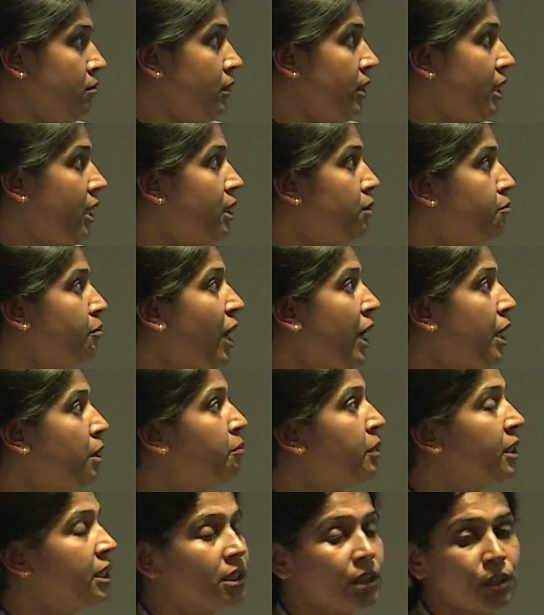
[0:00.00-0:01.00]
it might
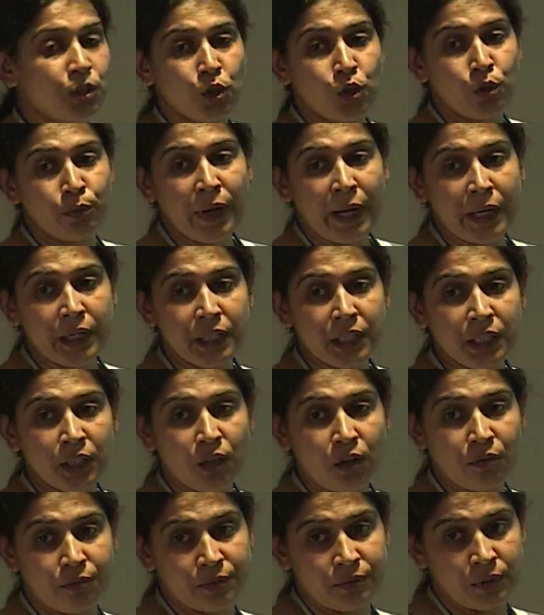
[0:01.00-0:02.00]
be the co-binding
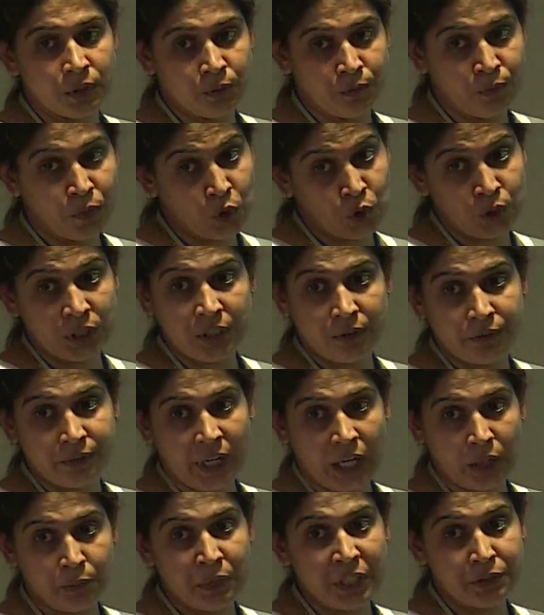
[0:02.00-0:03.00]
of both the
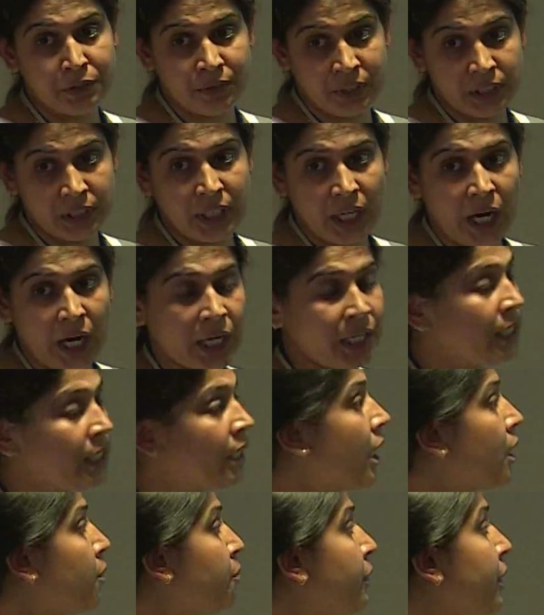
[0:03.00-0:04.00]
fragment with the
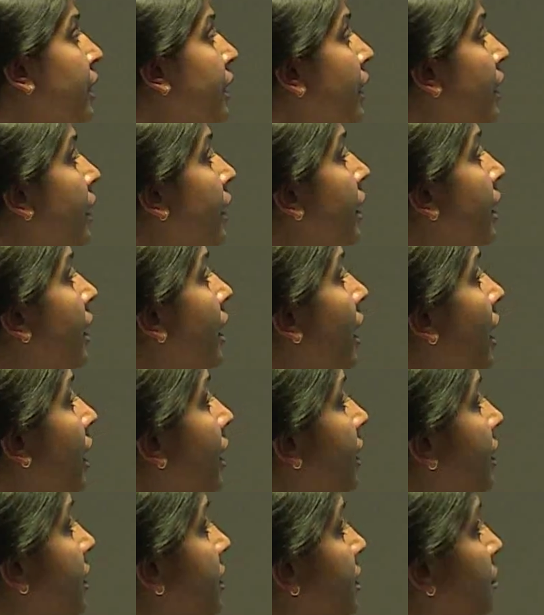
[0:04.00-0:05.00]
RDRP.
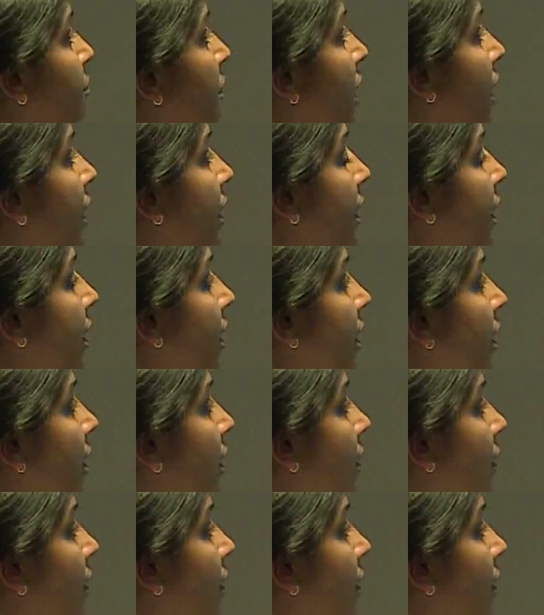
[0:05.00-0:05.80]
And similarly,